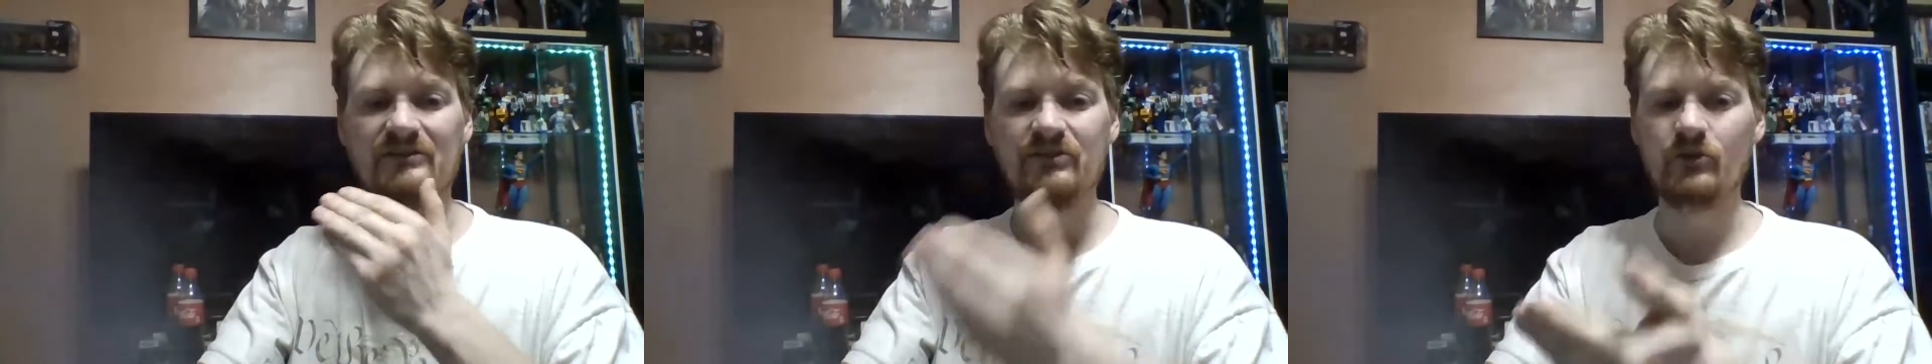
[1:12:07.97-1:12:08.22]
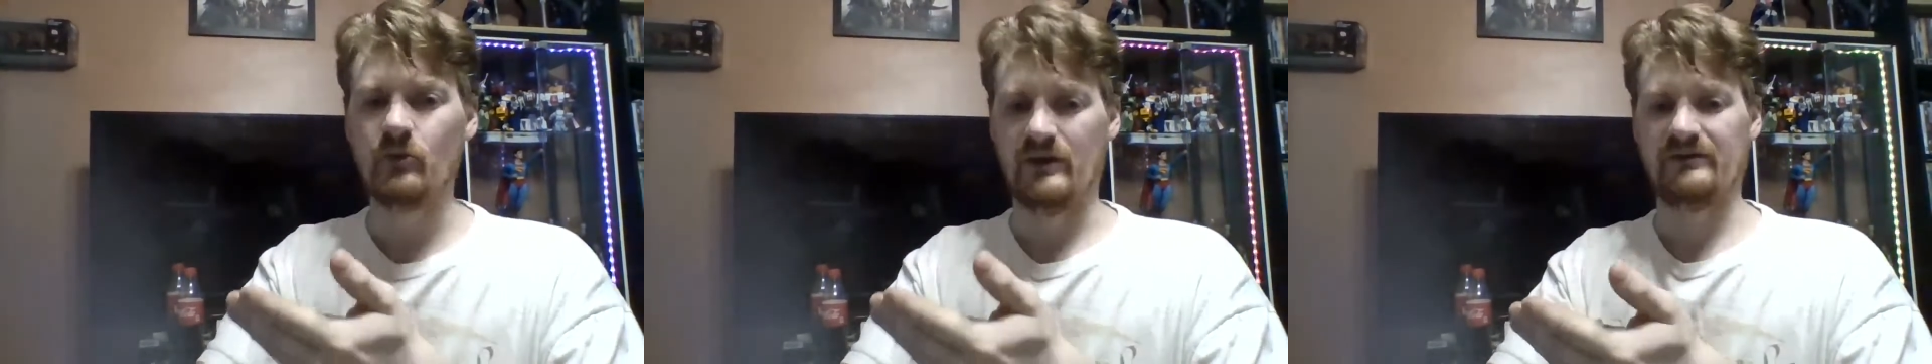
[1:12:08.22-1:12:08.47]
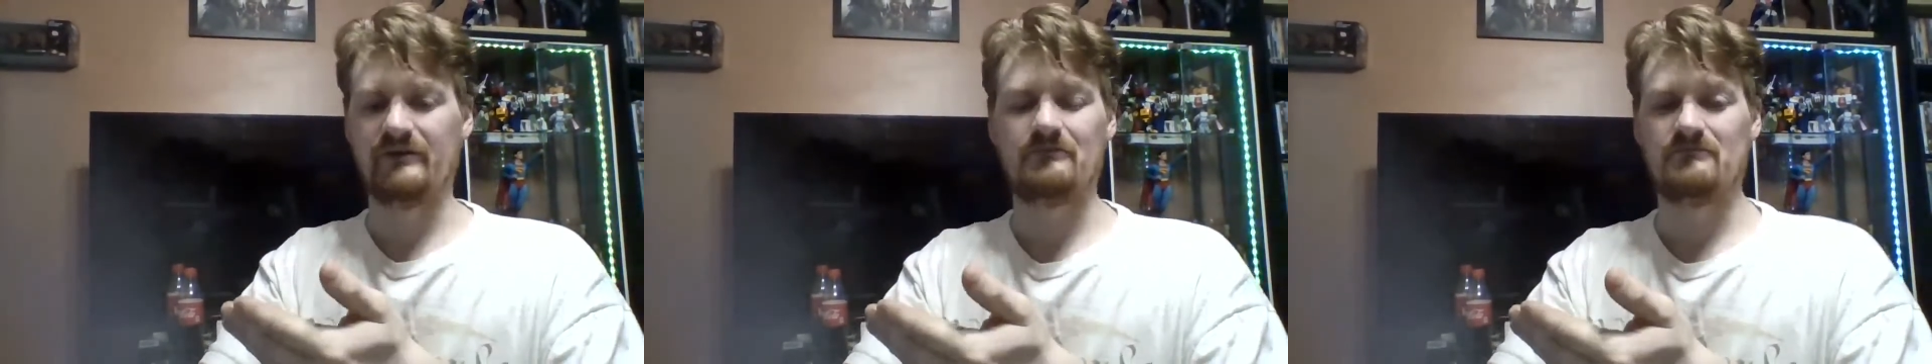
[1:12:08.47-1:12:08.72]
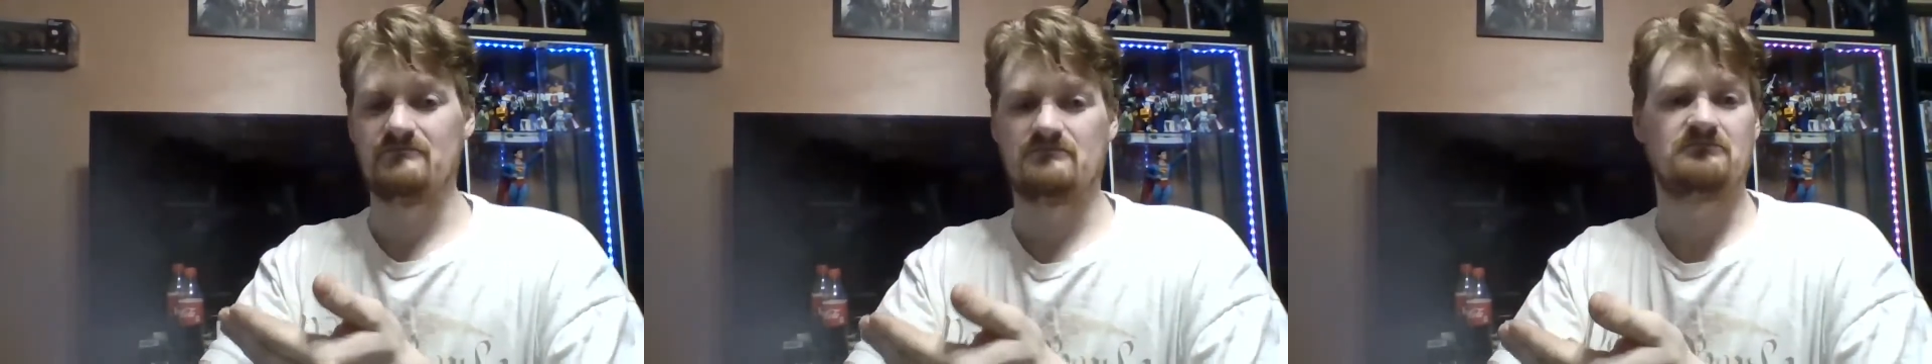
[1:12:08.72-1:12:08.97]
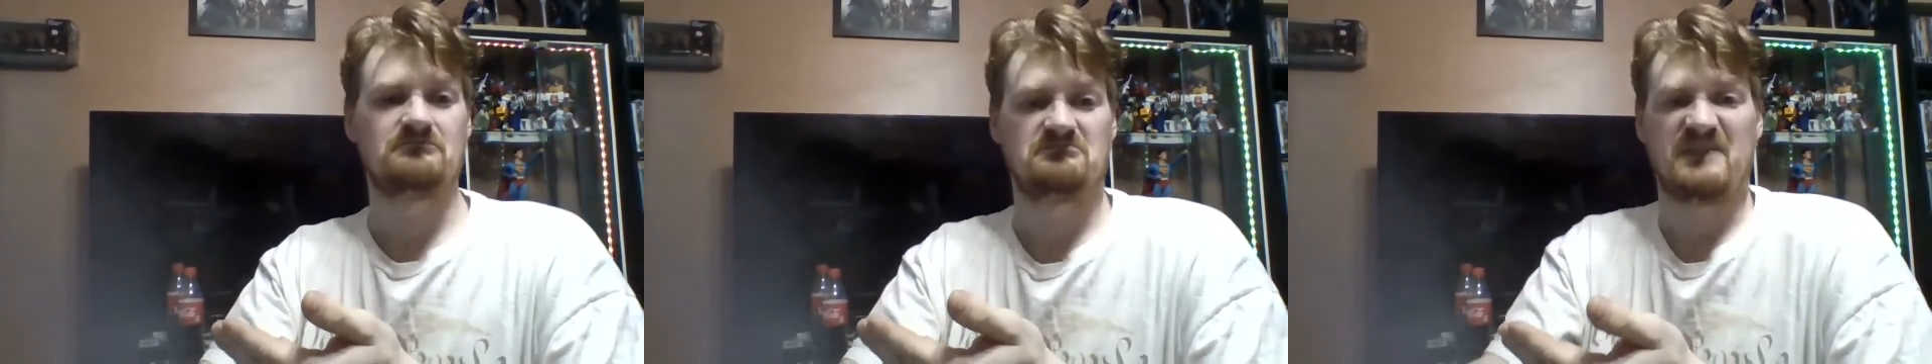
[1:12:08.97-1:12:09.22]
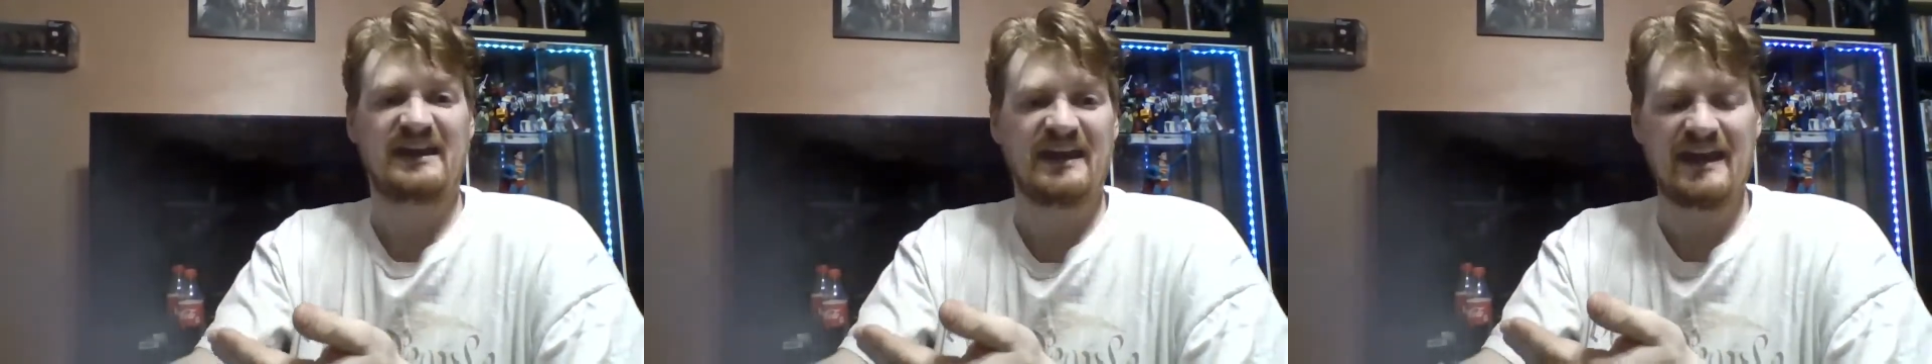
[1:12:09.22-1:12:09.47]
do it.
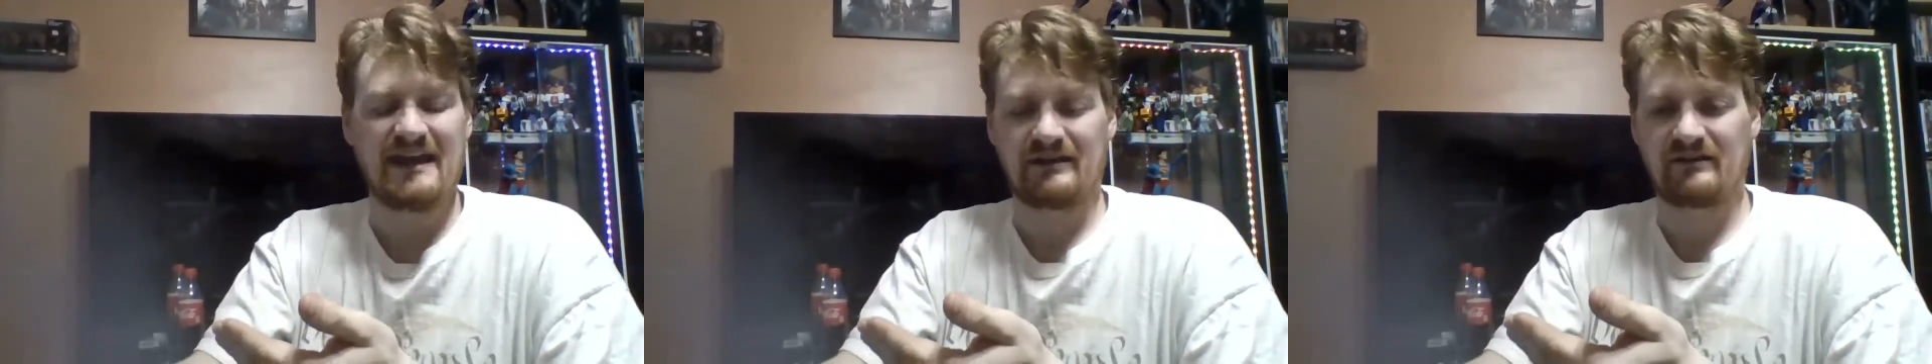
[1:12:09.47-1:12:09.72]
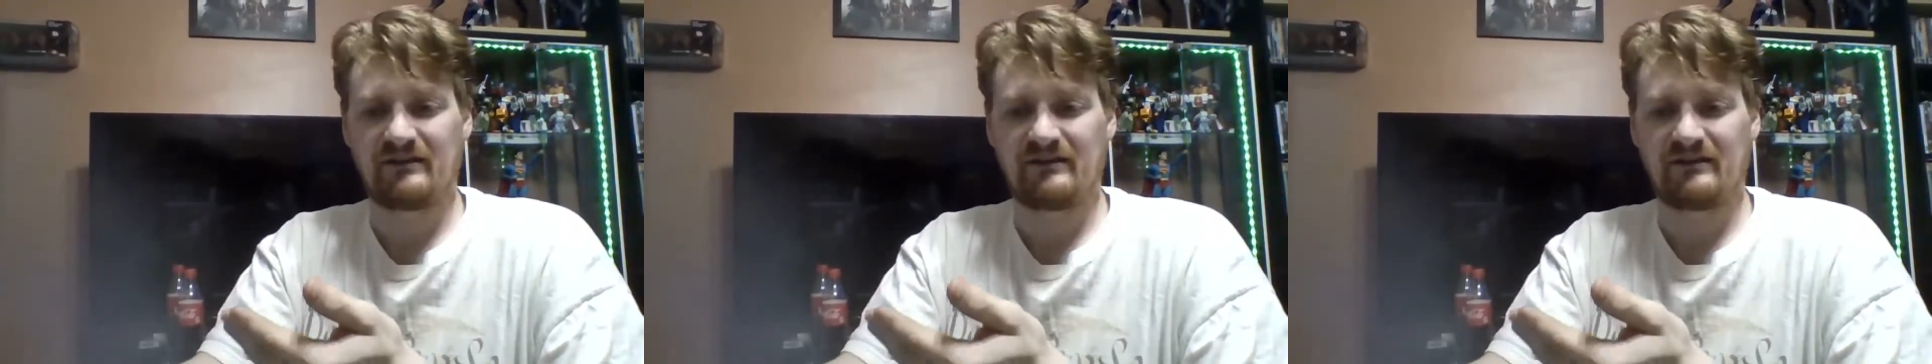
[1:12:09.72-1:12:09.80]
They can't.